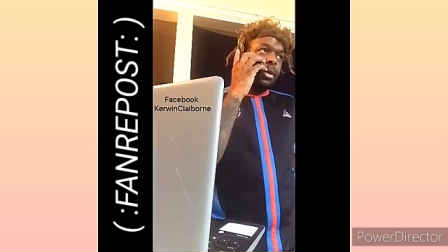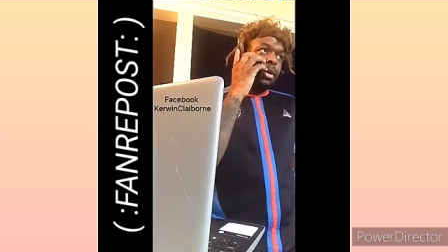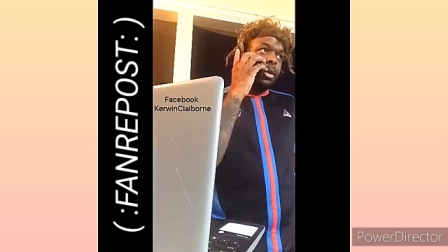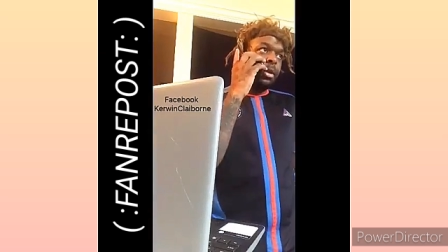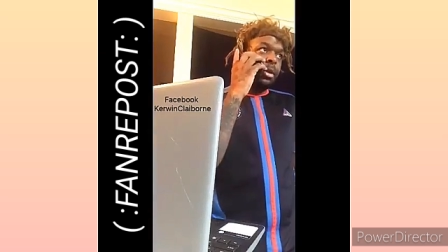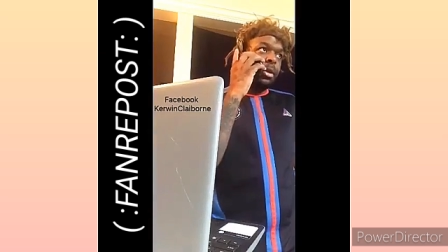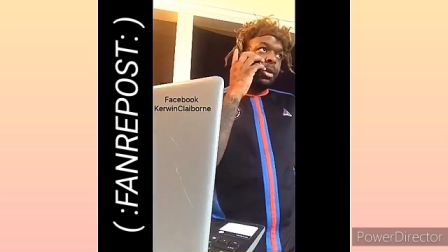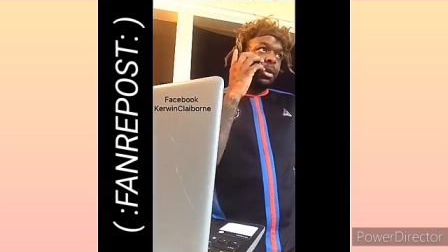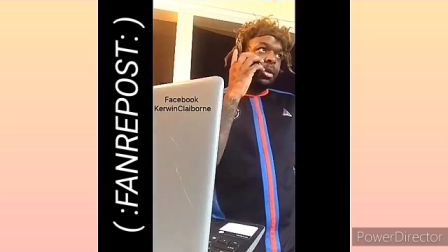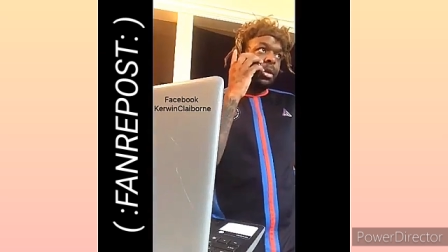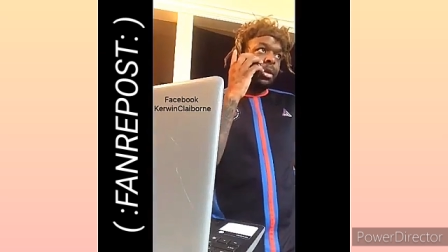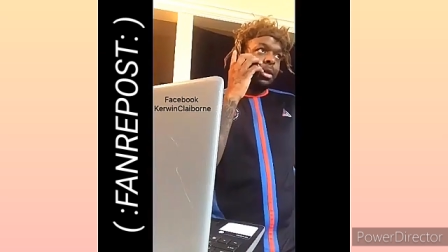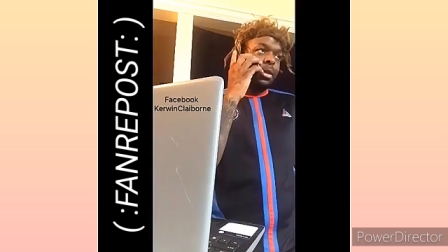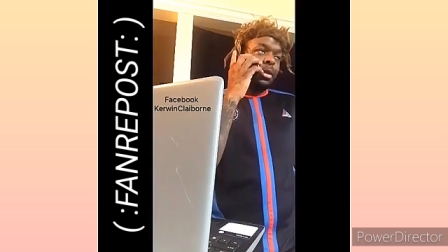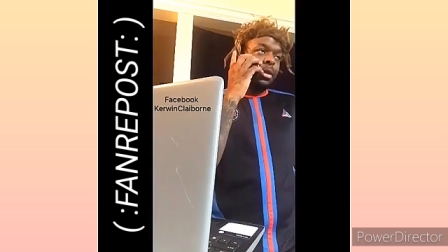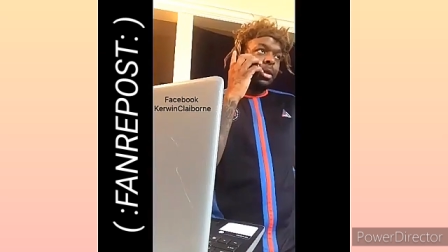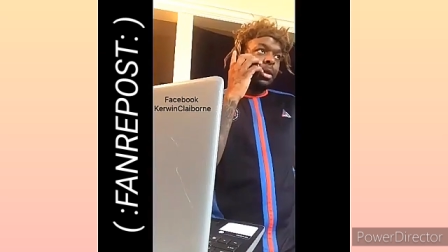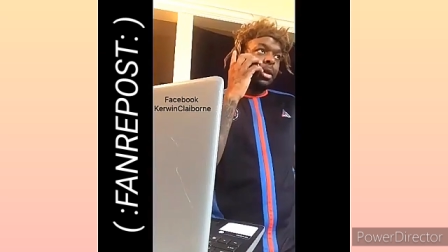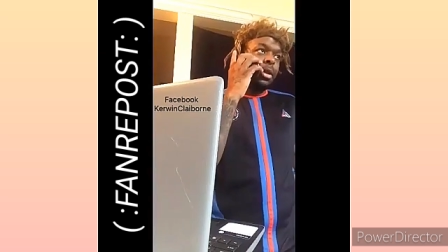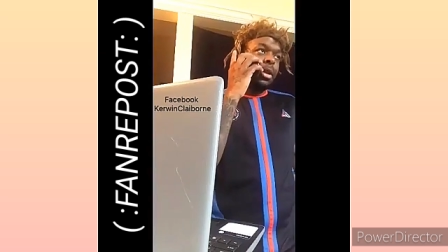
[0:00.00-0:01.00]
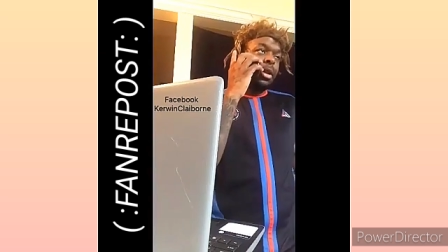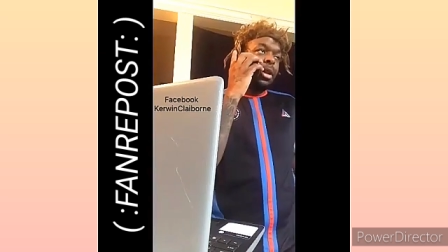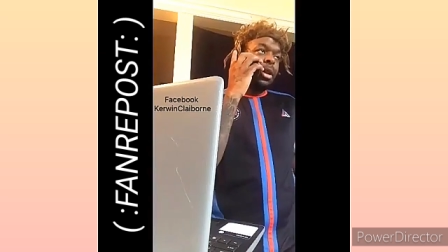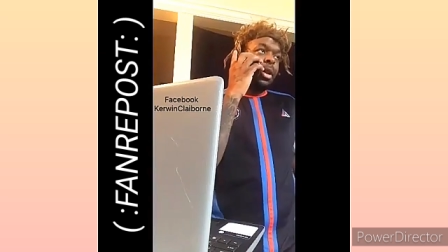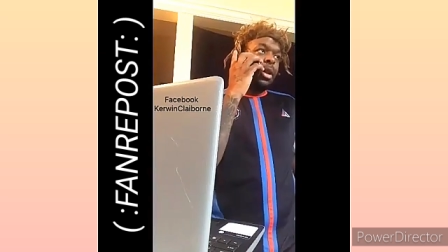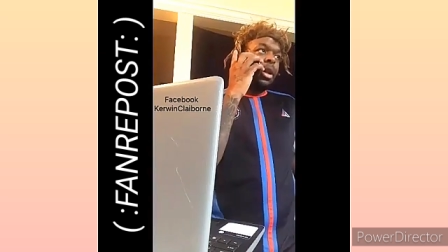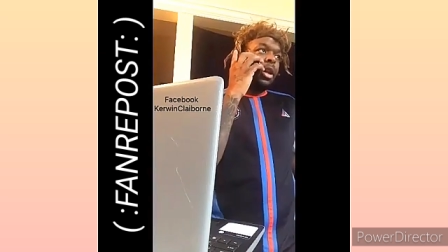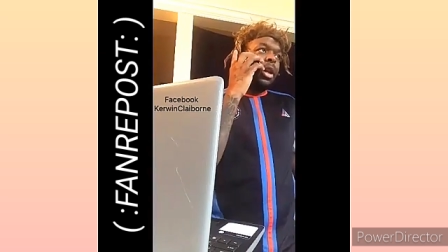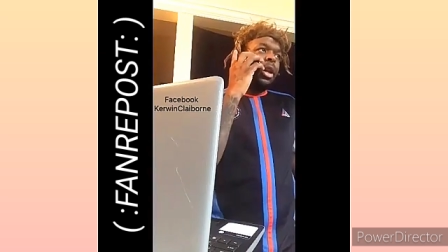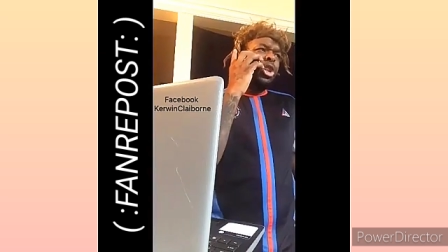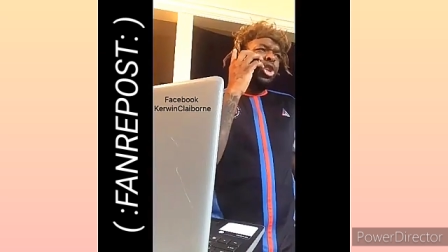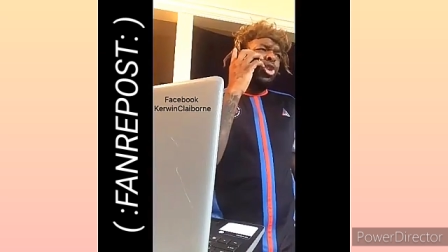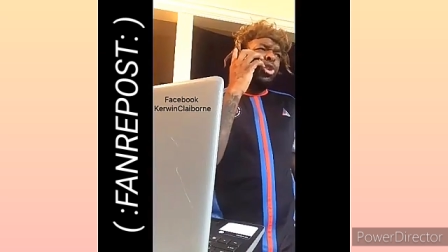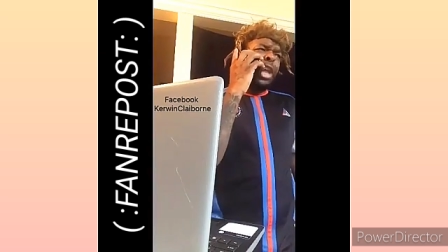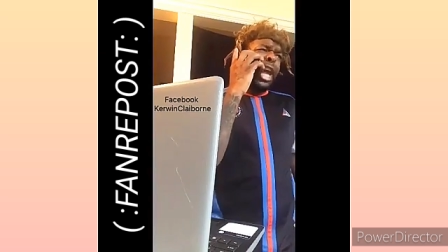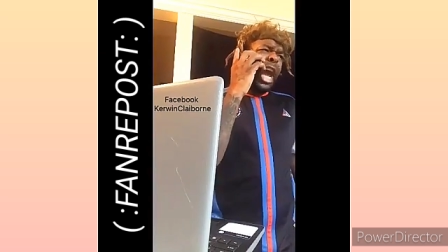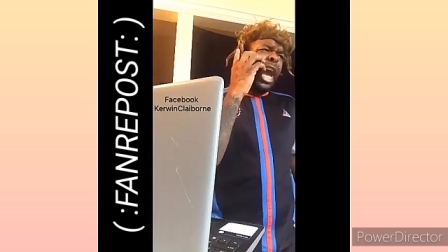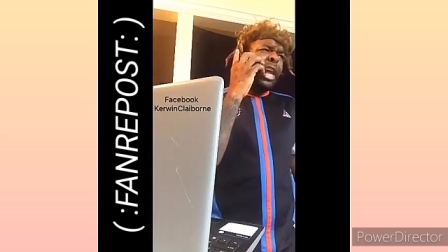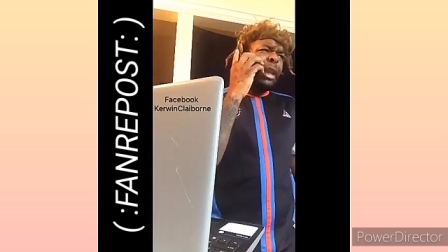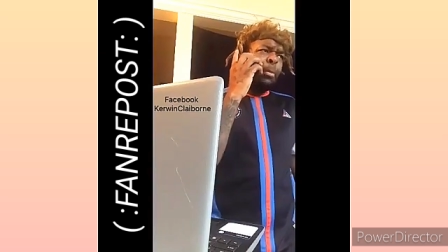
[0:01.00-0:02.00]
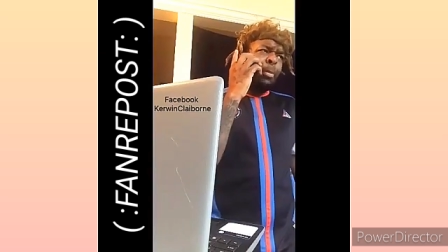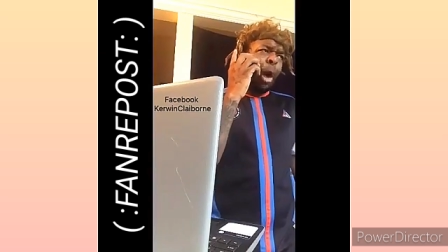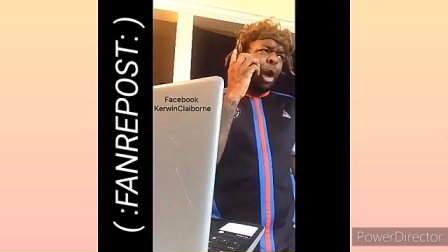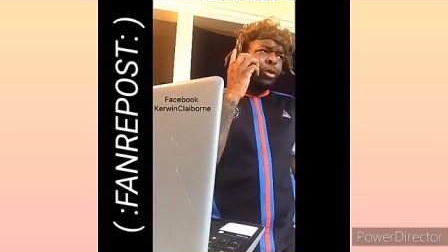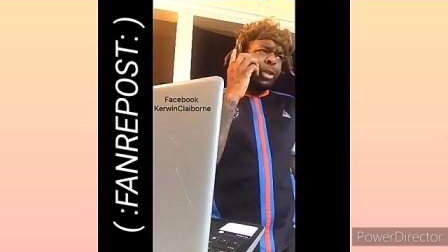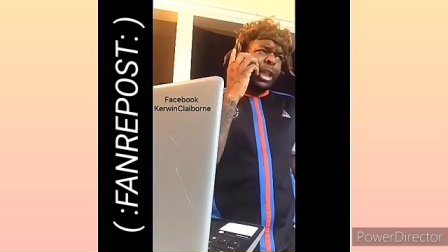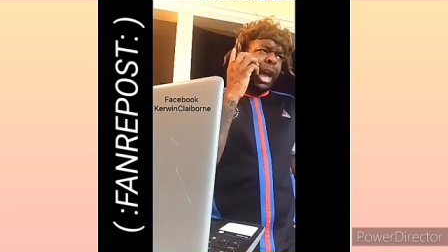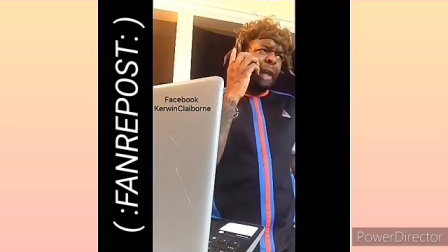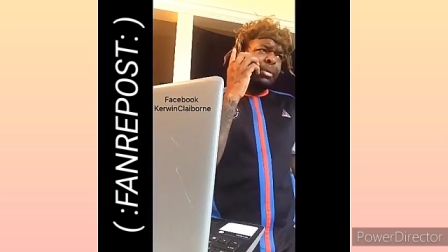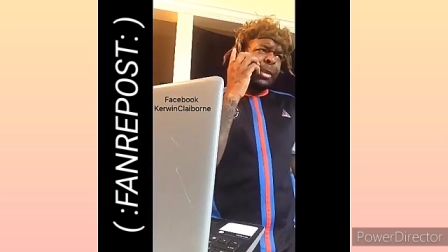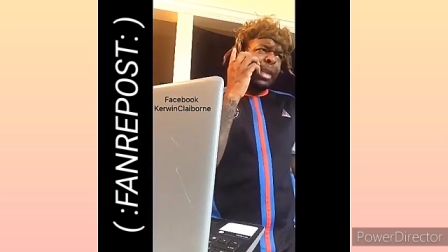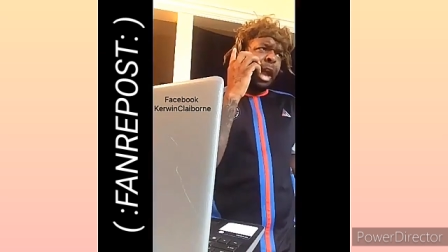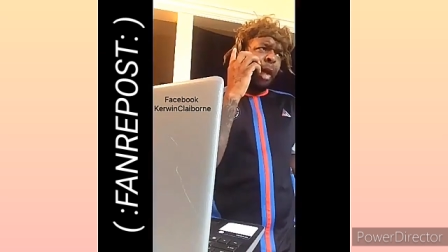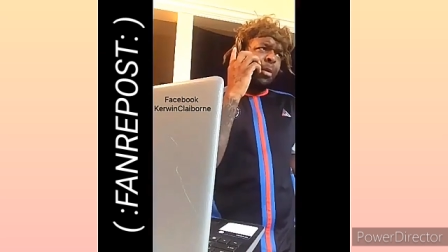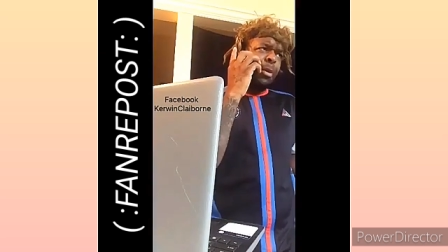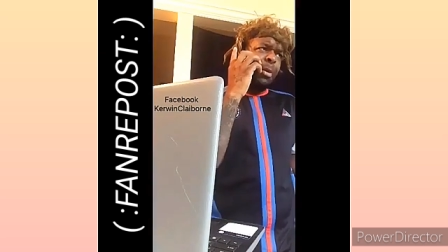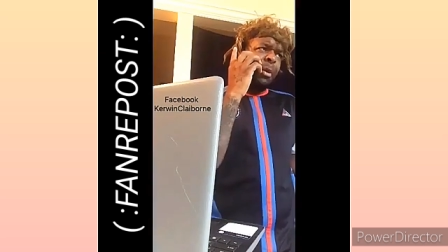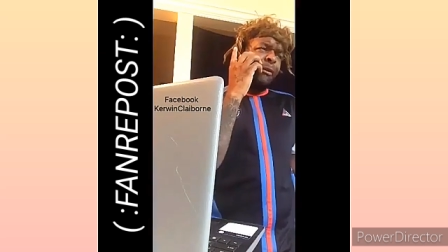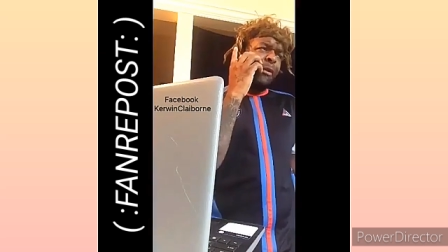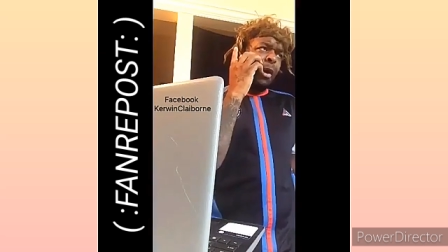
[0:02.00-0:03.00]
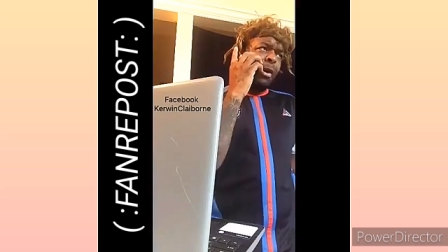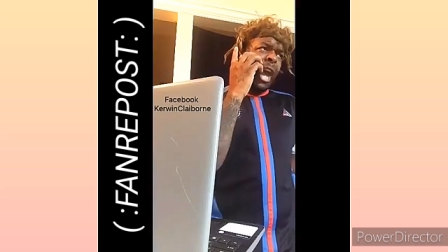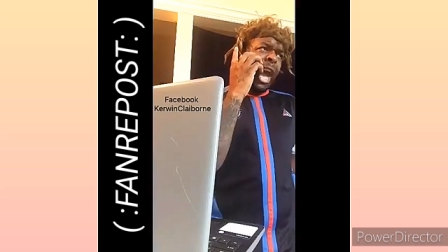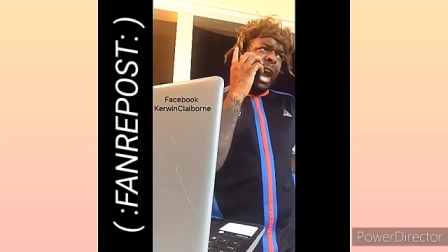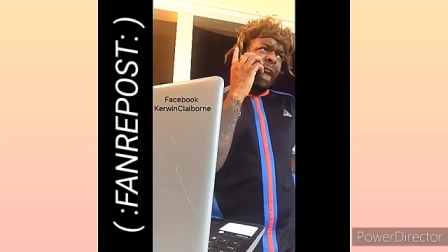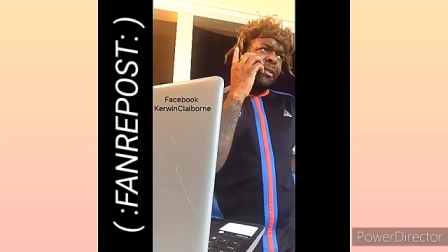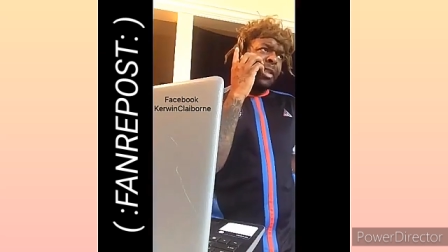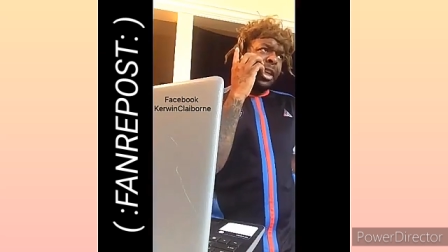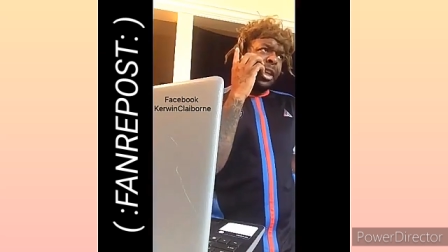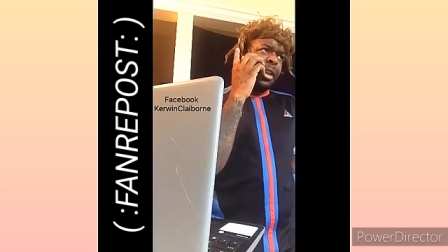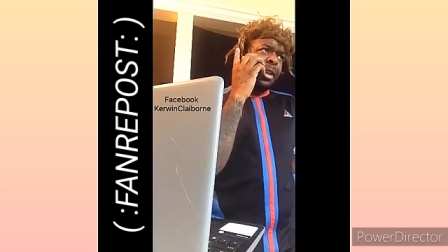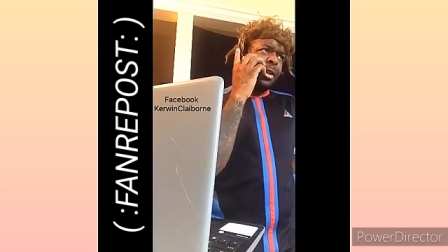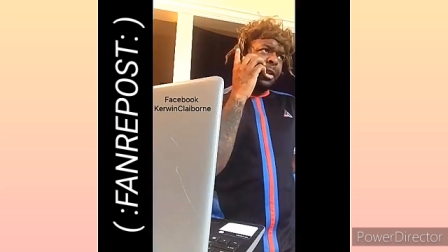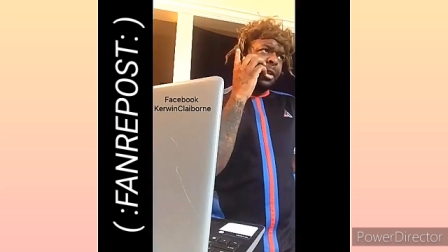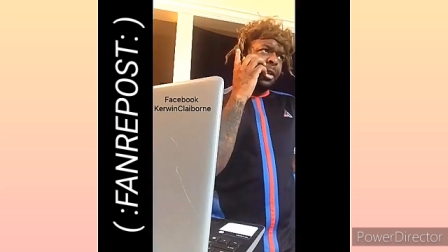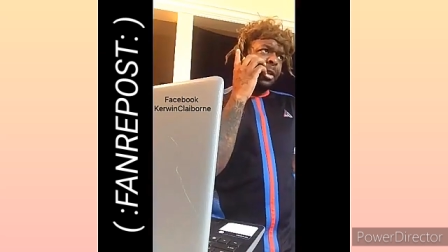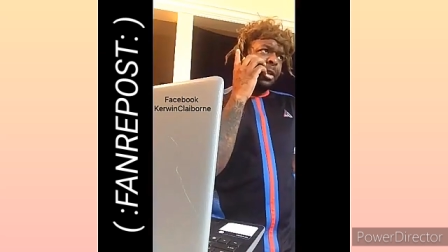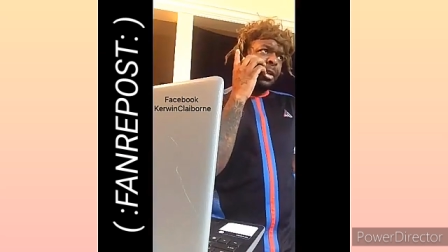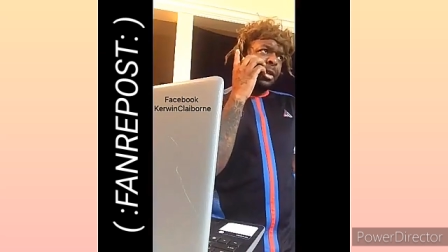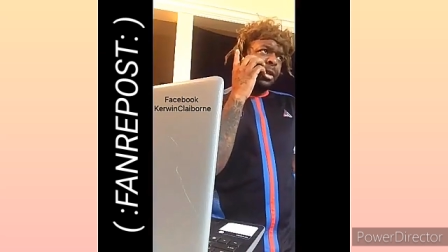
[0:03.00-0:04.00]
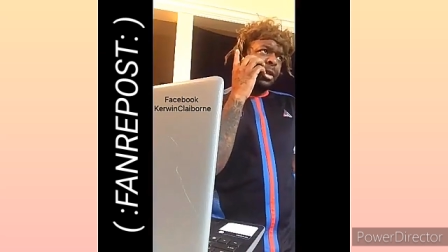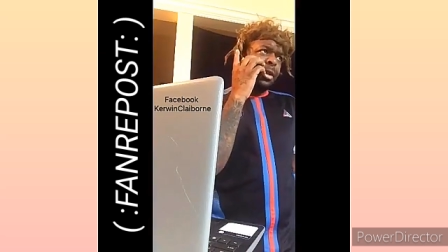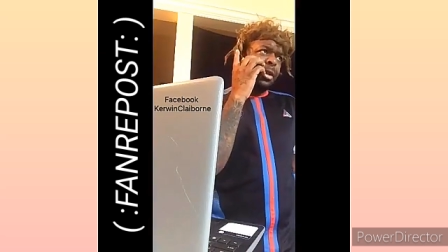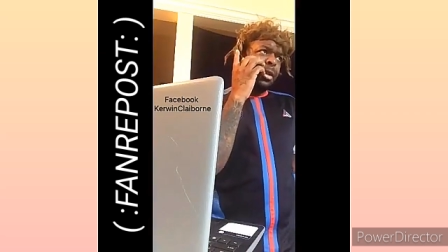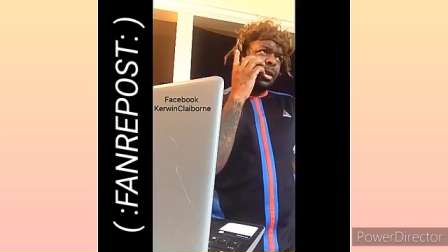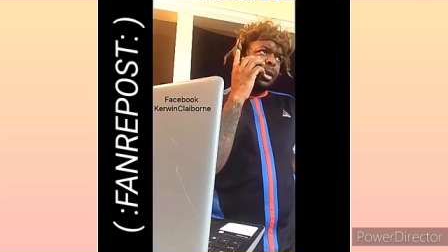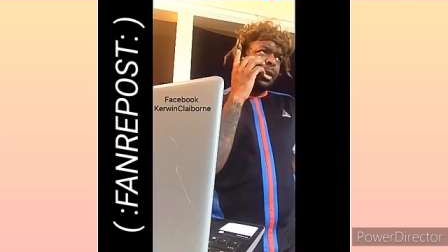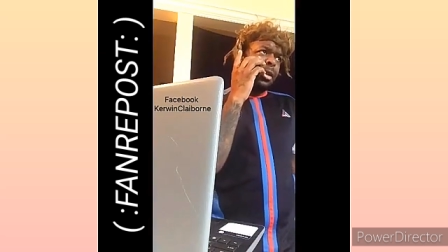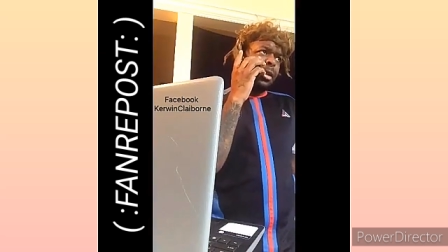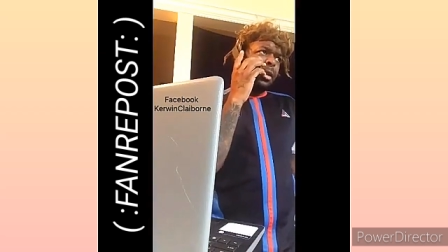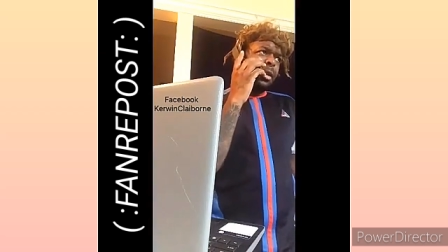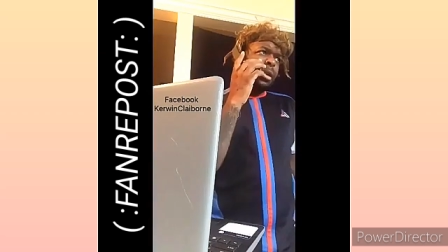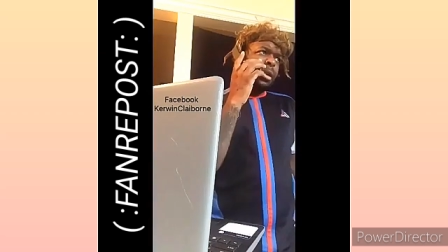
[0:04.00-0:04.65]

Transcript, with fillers: talking about it's good. You had a pork chop sandwich before having it? Yep.